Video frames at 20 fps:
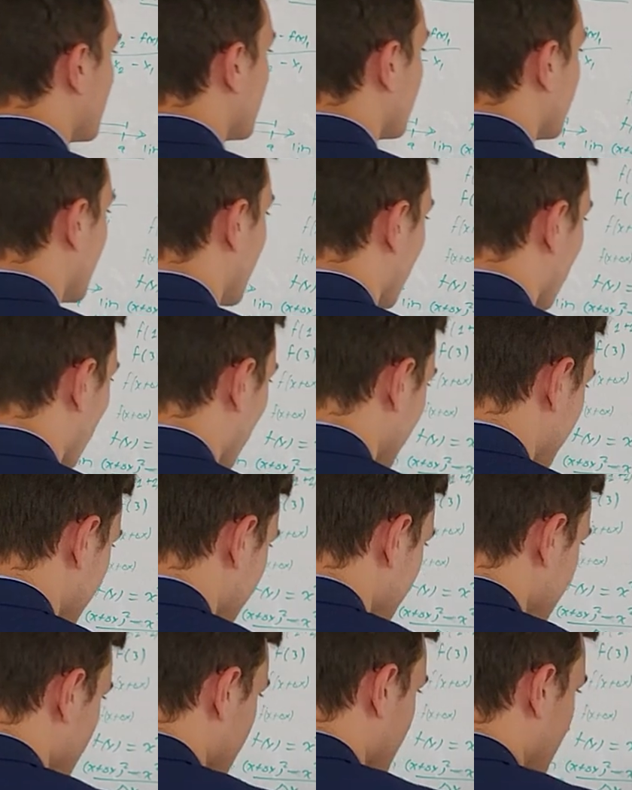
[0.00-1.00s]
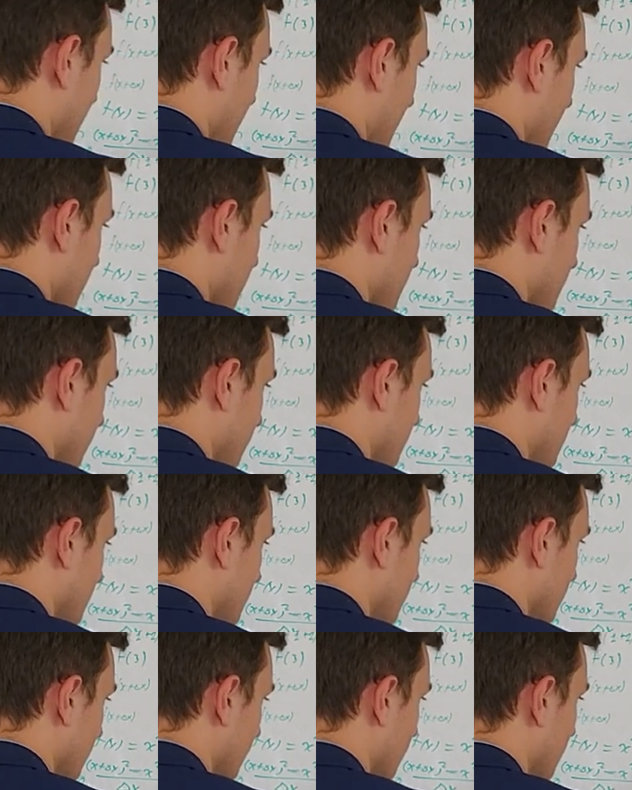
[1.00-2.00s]
Now what this allows you to
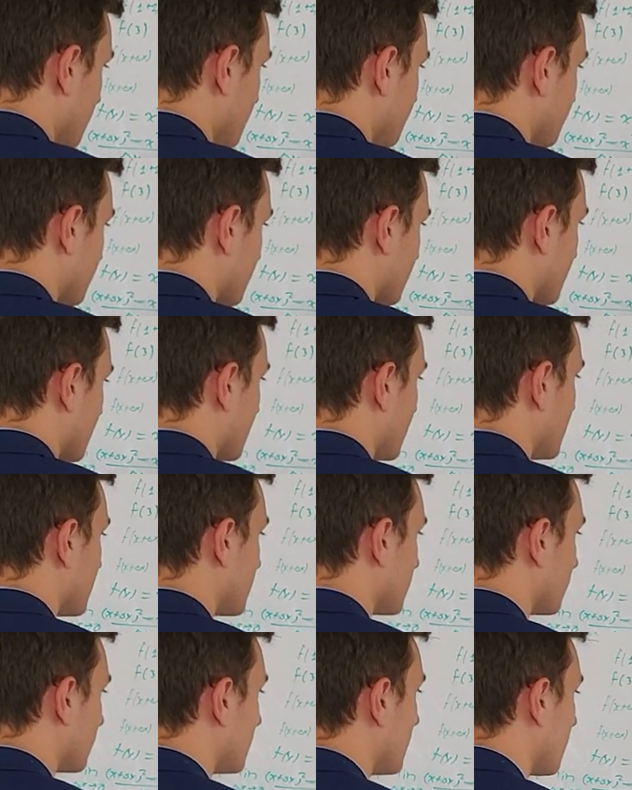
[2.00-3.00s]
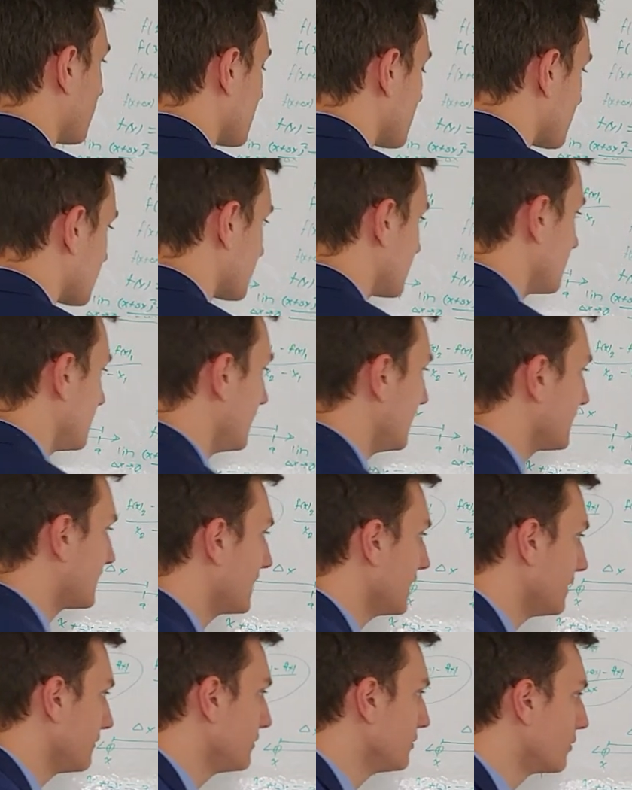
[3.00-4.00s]
do is you'll notice it
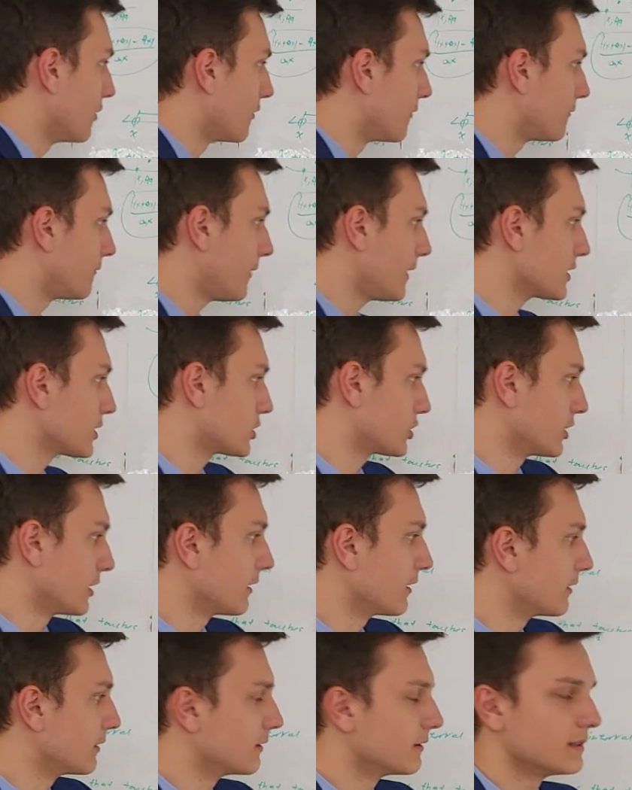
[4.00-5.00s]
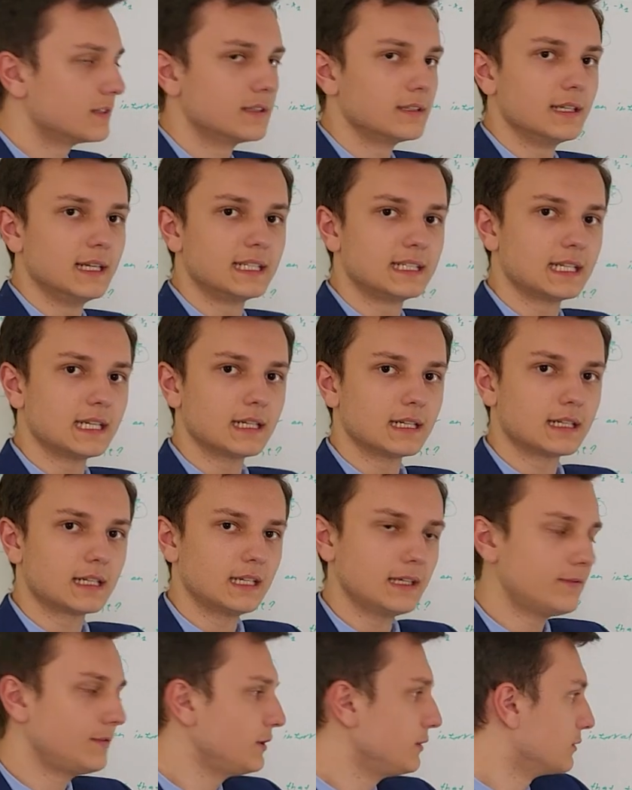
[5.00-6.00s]
gave you a function. It didn't
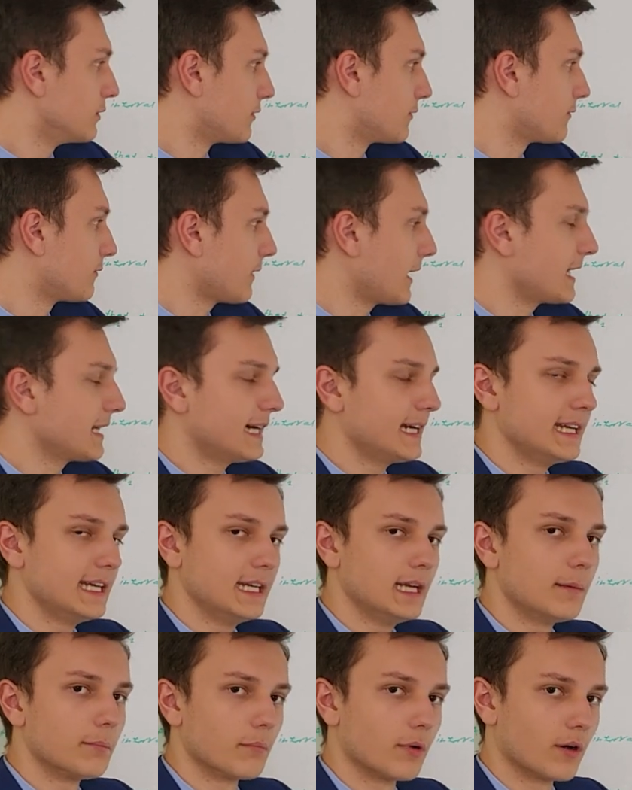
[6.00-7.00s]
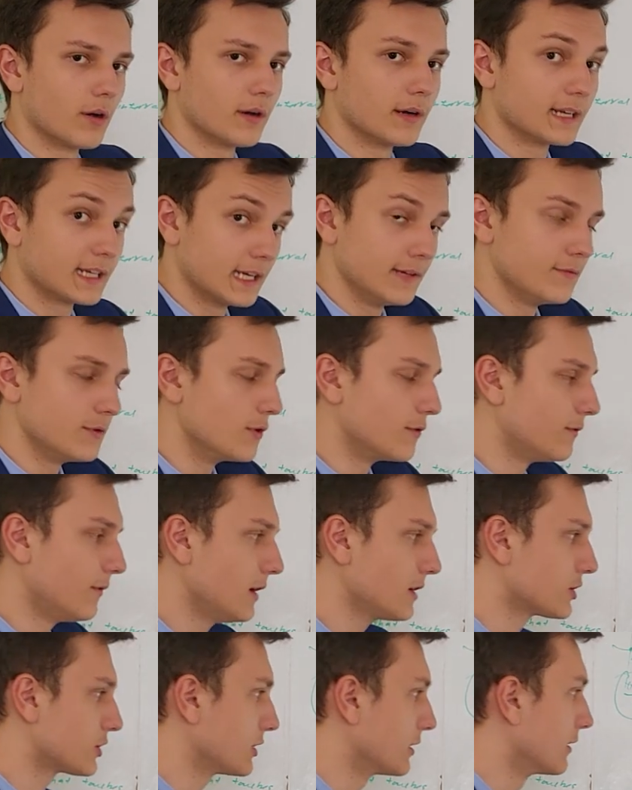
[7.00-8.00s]
give you a finite number, it gave you
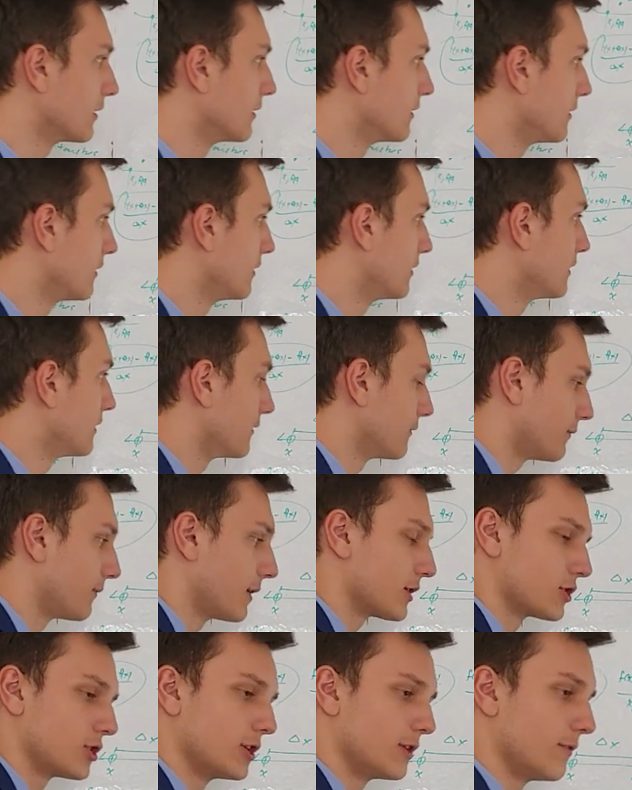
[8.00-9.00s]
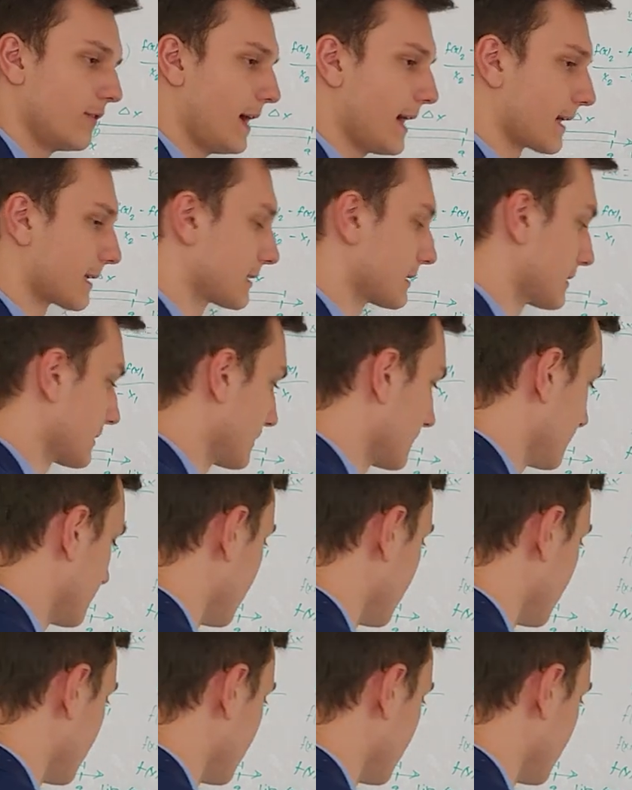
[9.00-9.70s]
a function of x.